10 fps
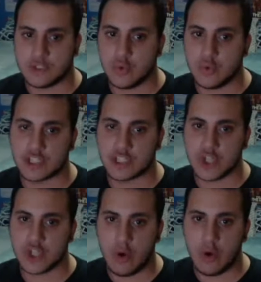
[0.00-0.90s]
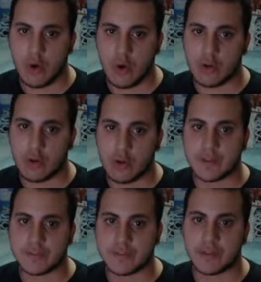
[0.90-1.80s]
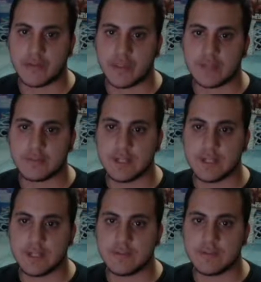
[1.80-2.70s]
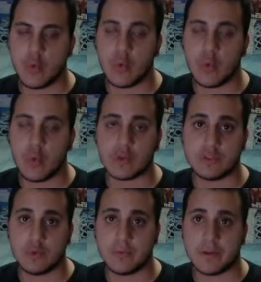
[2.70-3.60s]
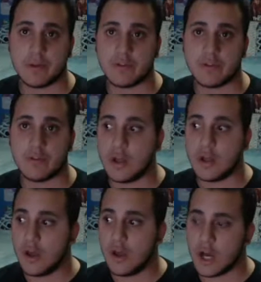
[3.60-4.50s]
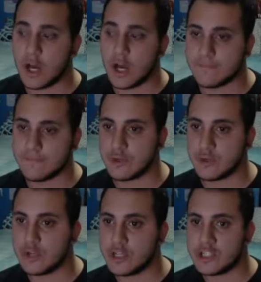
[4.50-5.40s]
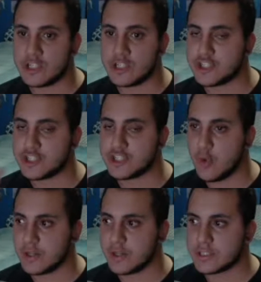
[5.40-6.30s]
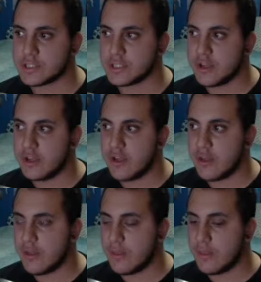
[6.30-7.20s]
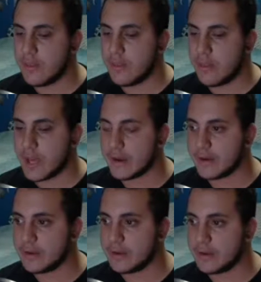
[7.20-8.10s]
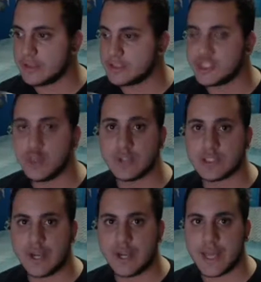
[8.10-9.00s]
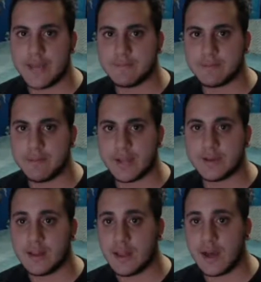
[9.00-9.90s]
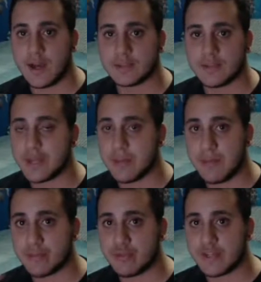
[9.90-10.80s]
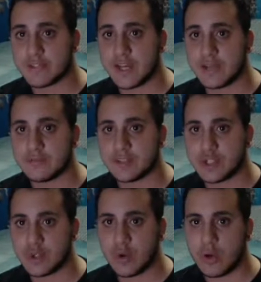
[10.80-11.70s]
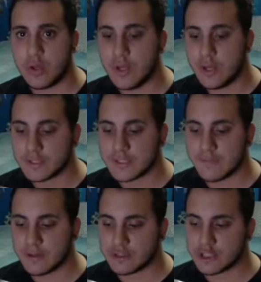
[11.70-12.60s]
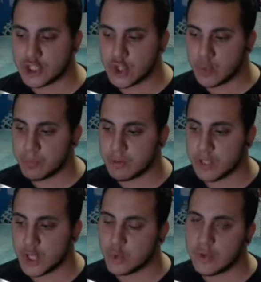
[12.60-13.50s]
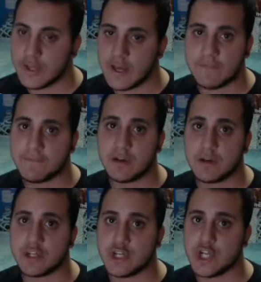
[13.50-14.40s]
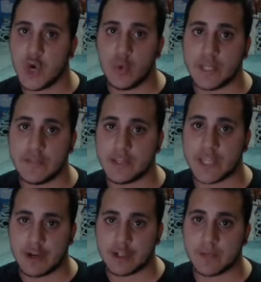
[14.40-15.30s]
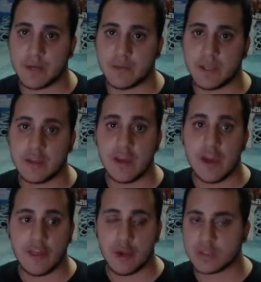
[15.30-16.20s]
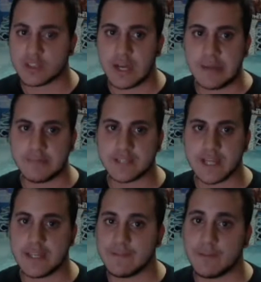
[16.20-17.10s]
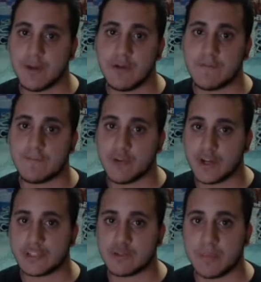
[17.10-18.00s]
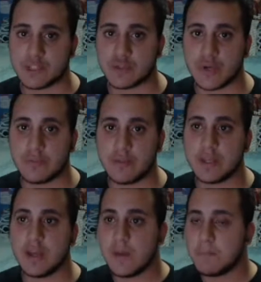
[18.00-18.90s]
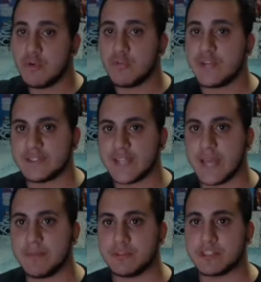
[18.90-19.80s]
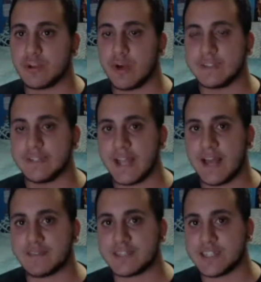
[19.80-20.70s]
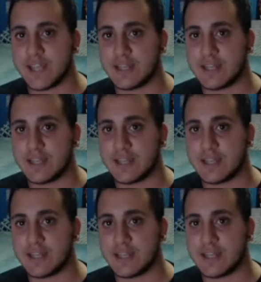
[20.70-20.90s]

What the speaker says: I was so all over the place though that I didn't even know what to do with myself. I went through so much that suicide came to mind a lot. Like about 3 times too. Because I felt super alone. I felt like no one even cared about me. There were times that even my own friends were betraying me, moving tables so I didn't have to sit at